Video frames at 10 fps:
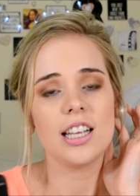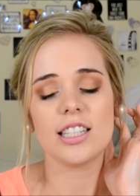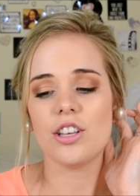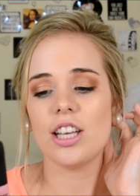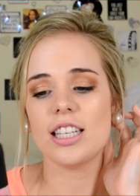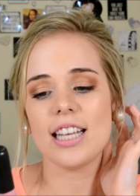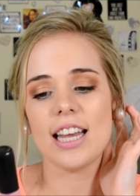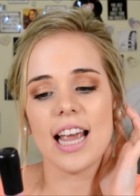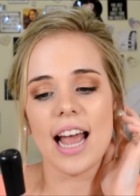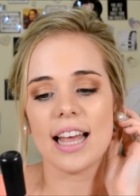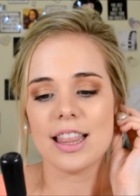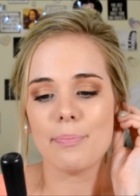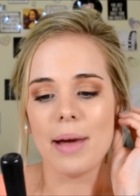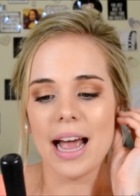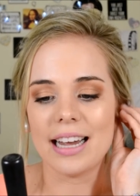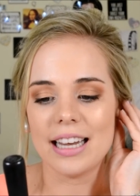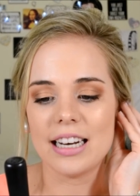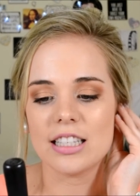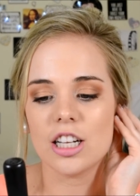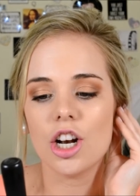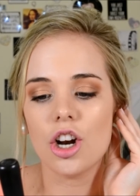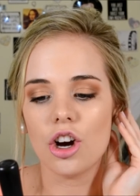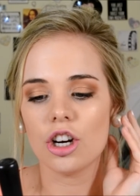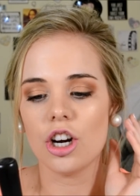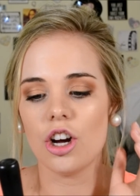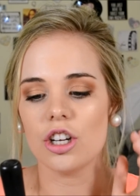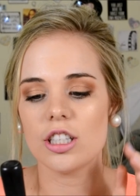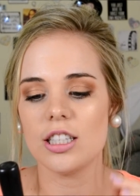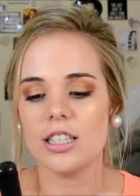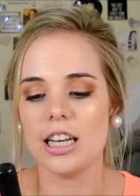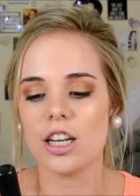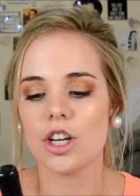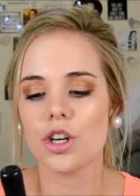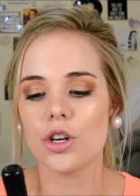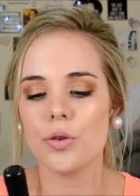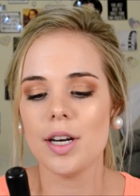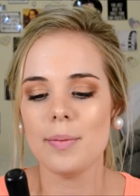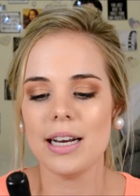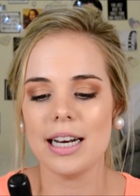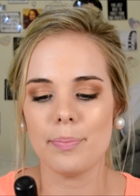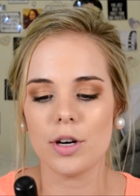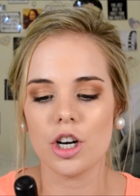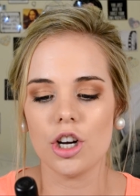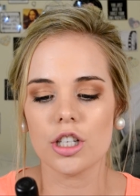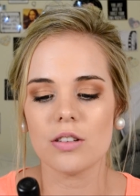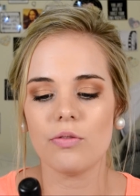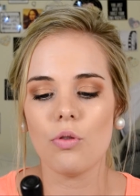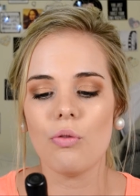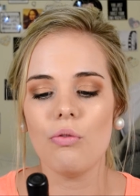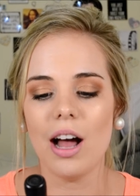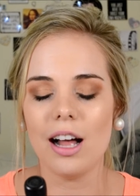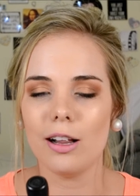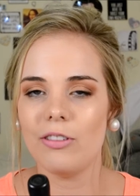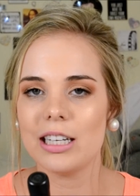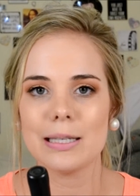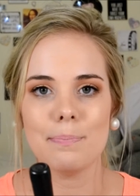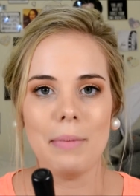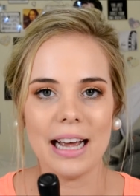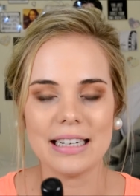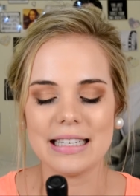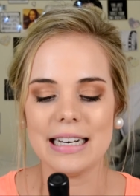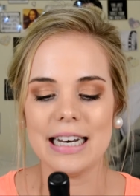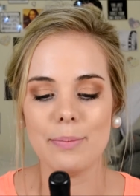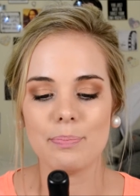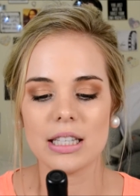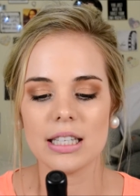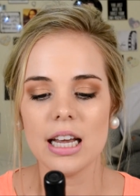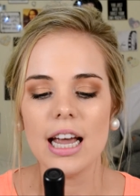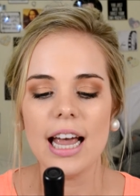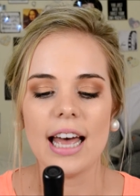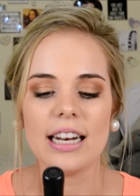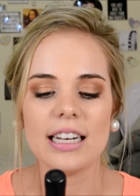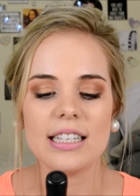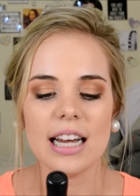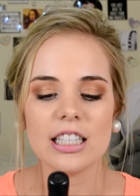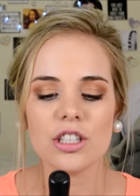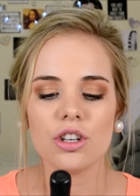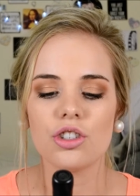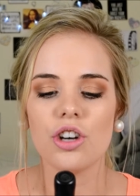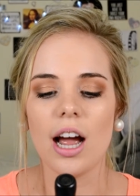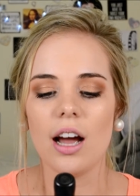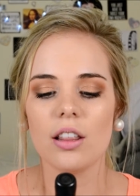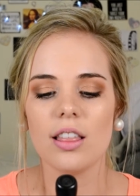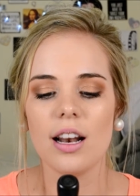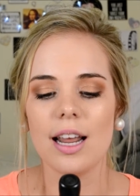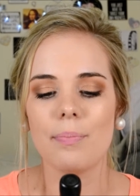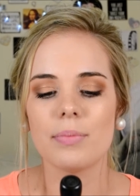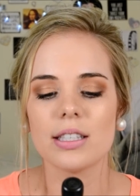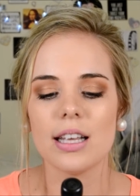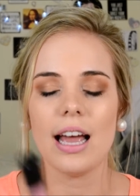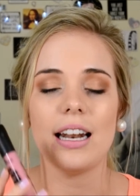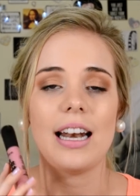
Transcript: So they say here at the back, it is a long-lasting creamy lip gloss for velvet matte lips, and it does not dry out the lips, and